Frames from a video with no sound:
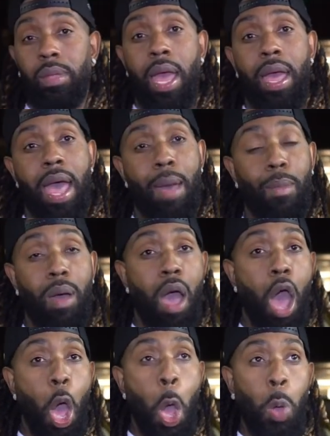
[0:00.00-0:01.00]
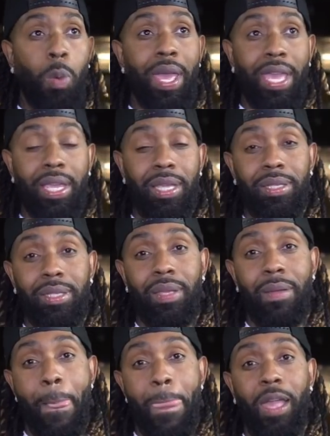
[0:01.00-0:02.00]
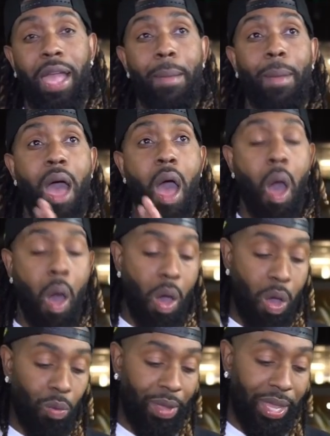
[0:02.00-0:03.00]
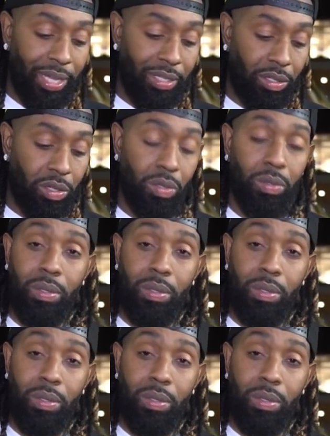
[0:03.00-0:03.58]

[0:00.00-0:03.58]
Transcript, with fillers: I, I appreciate always, your shit. Look, I'ma always do